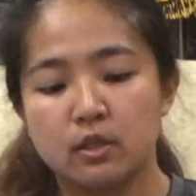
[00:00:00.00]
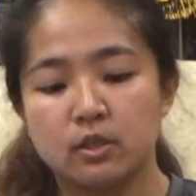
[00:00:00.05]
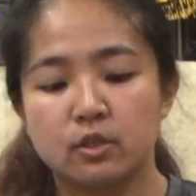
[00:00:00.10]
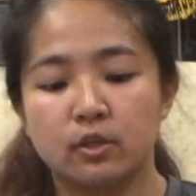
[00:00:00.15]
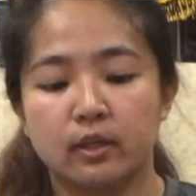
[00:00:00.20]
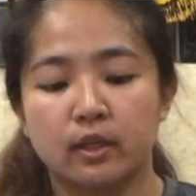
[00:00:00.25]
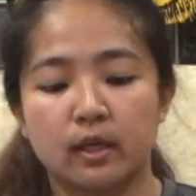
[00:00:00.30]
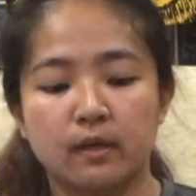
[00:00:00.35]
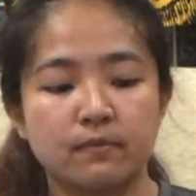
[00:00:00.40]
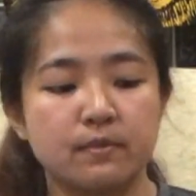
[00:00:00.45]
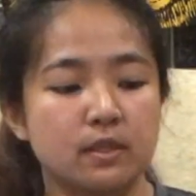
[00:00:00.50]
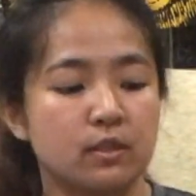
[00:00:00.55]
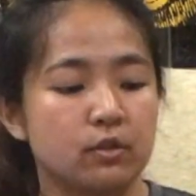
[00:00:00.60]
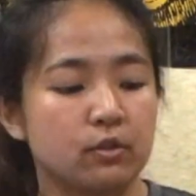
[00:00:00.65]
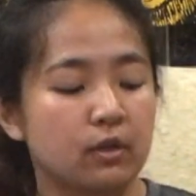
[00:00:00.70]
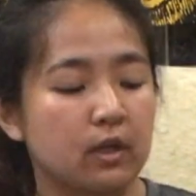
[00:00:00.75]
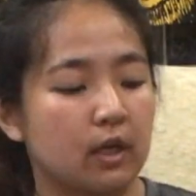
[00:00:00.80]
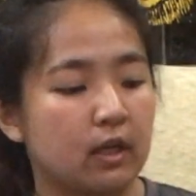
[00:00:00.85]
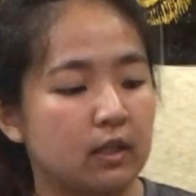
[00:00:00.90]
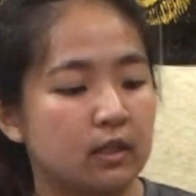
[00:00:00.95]
So it comes in
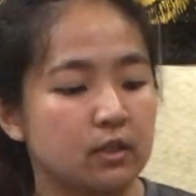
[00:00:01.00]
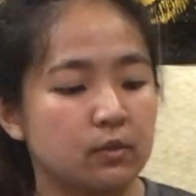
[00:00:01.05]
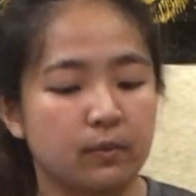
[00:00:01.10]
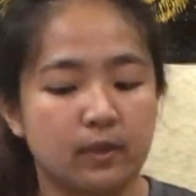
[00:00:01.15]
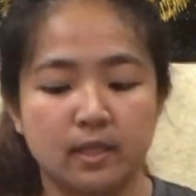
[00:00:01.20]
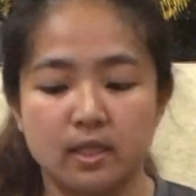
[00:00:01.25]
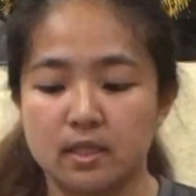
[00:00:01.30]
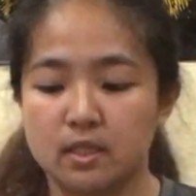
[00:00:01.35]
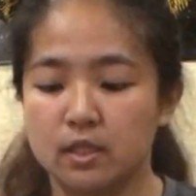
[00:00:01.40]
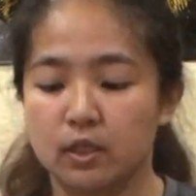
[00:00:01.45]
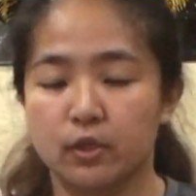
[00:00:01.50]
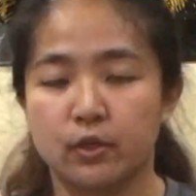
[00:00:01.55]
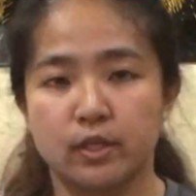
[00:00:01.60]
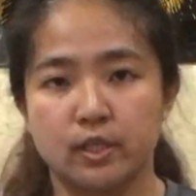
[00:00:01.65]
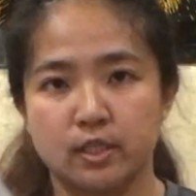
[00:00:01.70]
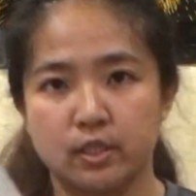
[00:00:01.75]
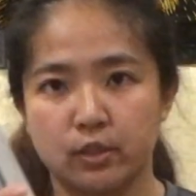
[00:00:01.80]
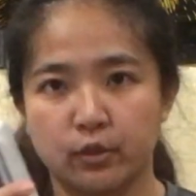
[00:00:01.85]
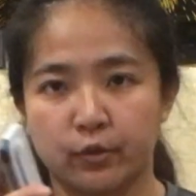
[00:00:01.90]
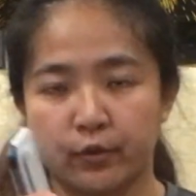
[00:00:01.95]
two colors. One is the
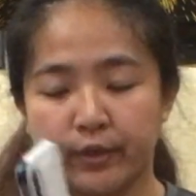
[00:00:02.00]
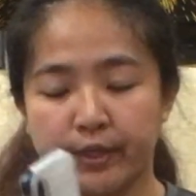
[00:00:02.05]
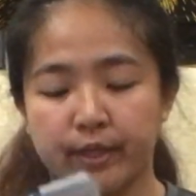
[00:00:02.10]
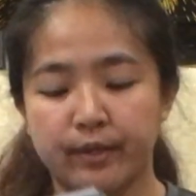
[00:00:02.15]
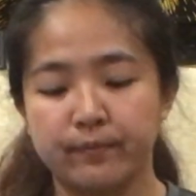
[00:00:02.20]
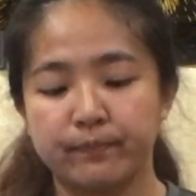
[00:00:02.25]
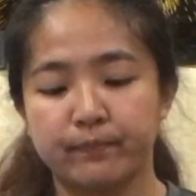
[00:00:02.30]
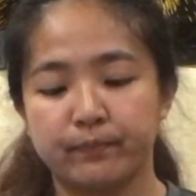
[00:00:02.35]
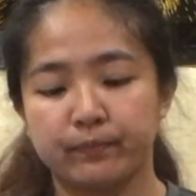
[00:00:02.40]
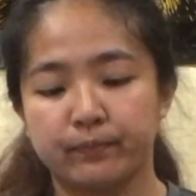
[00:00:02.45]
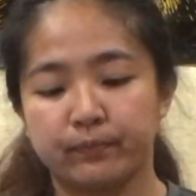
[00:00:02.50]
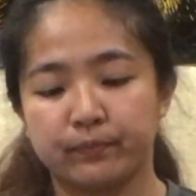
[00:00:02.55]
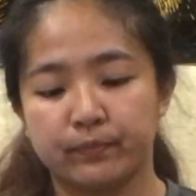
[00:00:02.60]
crystal green,